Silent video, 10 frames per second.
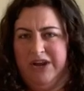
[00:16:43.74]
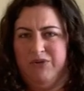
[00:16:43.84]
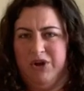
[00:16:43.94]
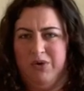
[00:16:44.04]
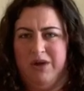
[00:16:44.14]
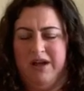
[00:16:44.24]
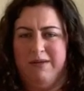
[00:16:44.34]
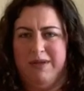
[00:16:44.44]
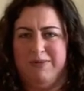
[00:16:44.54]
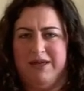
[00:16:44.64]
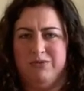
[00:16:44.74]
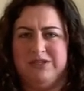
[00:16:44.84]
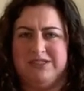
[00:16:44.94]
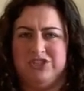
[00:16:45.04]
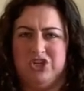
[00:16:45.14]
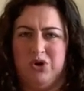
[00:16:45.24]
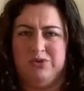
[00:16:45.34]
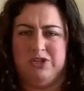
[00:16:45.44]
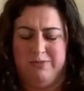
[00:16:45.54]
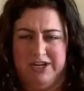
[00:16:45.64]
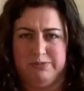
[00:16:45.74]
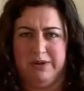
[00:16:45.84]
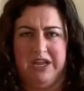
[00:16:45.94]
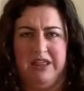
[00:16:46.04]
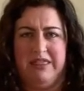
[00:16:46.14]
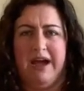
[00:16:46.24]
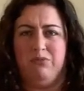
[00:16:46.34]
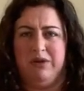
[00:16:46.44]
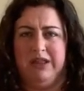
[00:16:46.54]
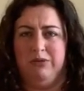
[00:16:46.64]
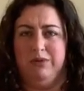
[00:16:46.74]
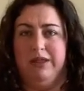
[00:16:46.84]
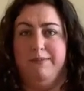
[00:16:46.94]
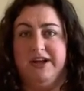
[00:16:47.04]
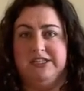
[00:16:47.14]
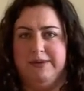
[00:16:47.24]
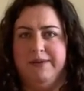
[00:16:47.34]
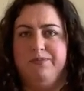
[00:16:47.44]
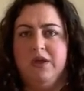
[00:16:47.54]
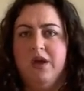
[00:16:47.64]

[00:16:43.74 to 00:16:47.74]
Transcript: don't know, maybe that wouldn't show so much, but that really, really bugs me.